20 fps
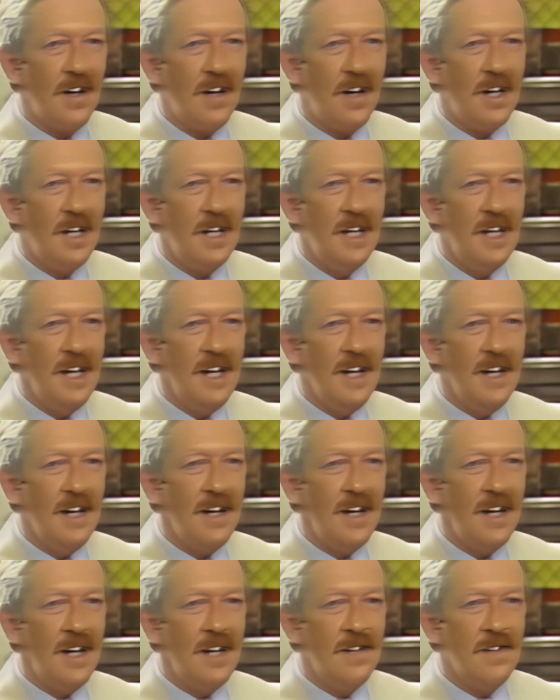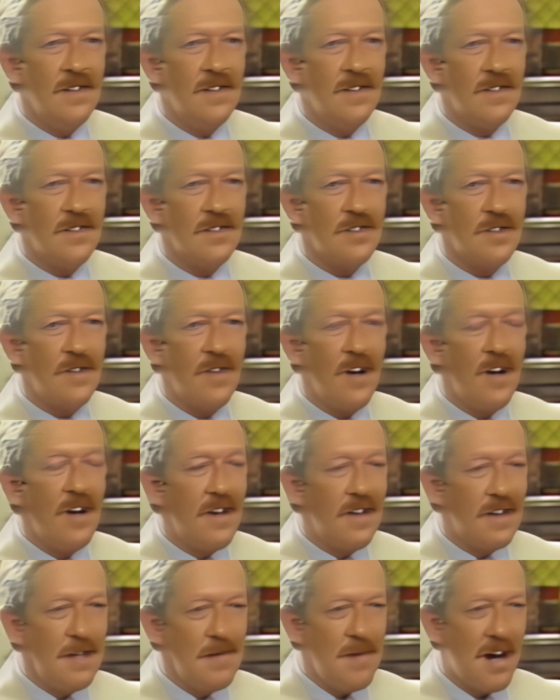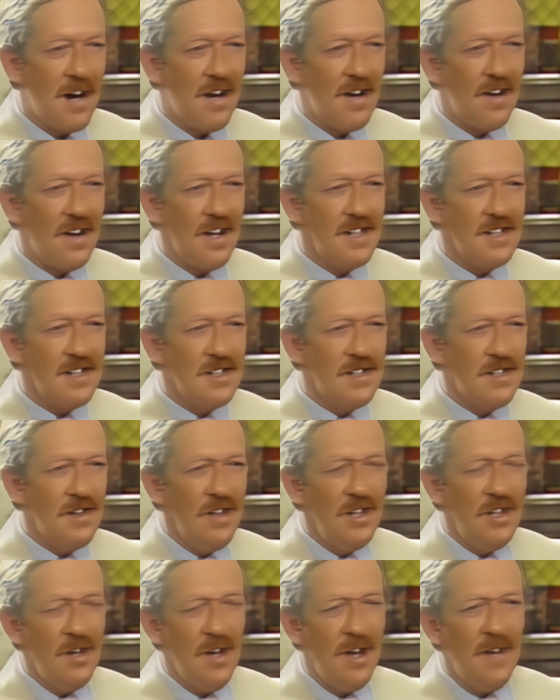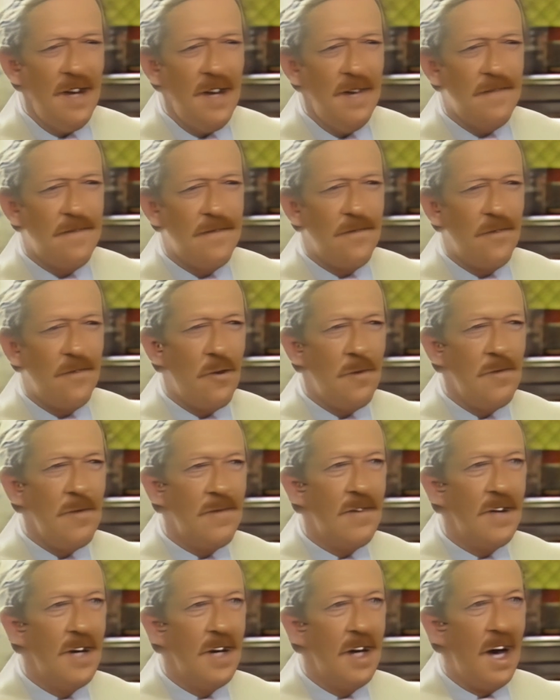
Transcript: a year in sort of earthly paradise, is there, do you have any form of